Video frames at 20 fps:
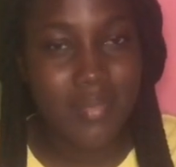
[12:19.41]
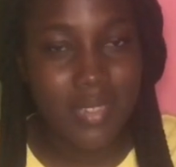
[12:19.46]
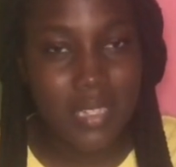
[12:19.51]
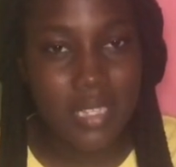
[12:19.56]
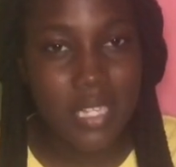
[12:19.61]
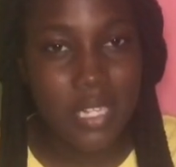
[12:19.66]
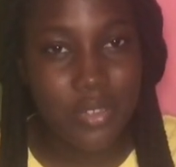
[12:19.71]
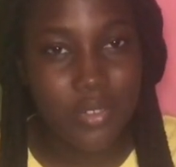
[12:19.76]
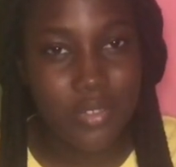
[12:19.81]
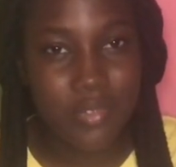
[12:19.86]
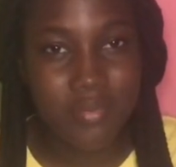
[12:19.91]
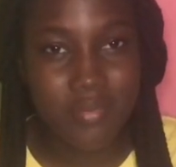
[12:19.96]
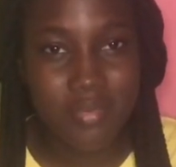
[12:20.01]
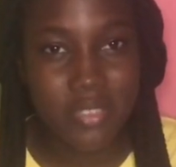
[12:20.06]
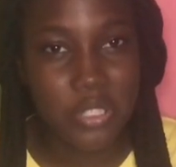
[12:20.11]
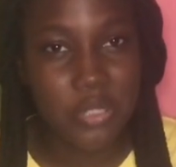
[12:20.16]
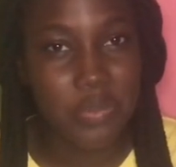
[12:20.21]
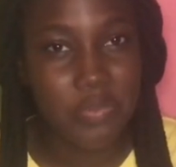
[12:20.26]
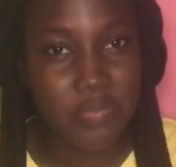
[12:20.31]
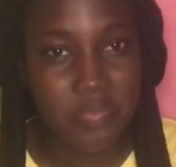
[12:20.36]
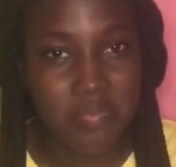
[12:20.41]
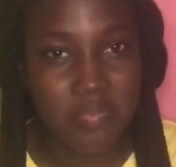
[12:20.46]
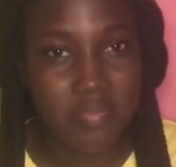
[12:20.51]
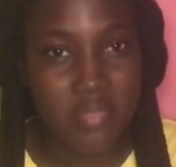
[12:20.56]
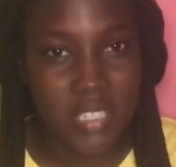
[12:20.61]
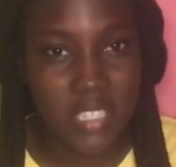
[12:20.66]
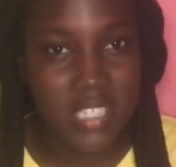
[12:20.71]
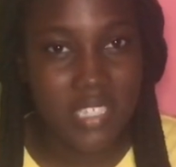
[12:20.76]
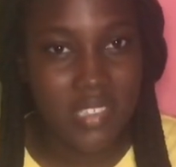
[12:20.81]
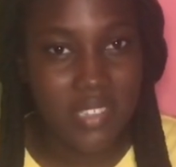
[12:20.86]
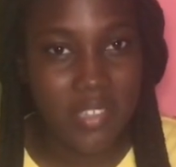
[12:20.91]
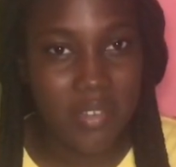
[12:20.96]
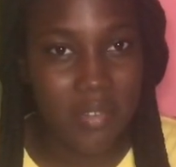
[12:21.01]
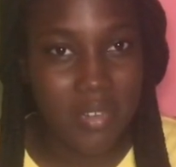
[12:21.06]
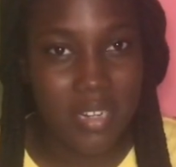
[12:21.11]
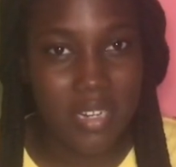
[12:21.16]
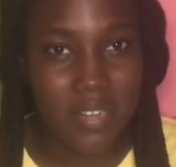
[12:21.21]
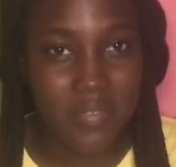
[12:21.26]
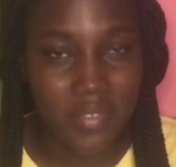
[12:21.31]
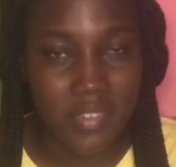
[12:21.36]
You know, the heat sound
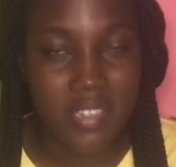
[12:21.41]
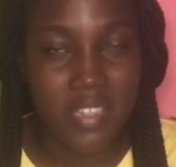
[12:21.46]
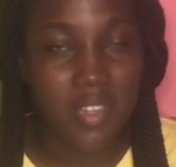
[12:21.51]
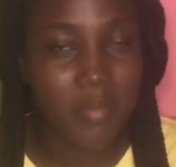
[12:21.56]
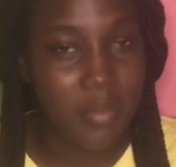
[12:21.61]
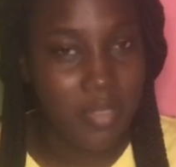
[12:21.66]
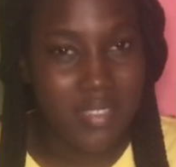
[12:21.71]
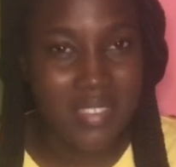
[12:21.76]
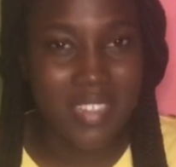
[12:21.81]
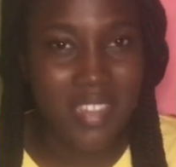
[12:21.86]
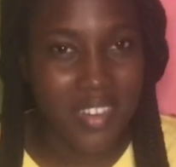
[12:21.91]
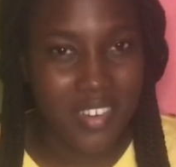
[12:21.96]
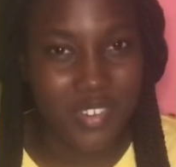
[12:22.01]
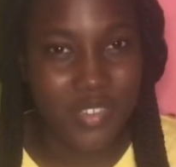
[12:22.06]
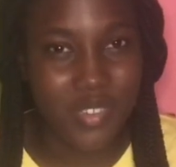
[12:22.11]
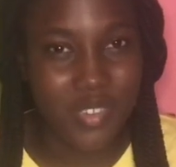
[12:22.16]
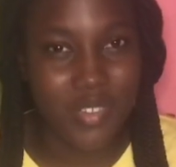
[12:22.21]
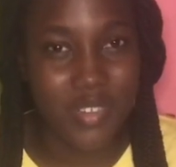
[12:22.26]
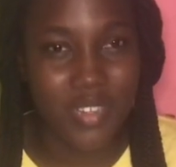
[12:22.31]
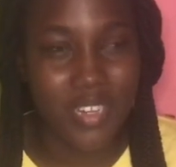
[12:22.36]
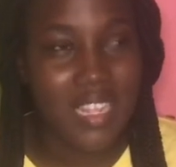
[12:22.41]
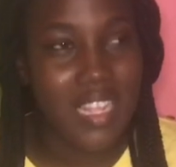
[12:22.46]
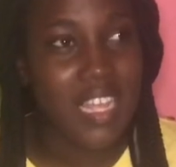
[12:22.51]
and everything. You must hear it, heat gun.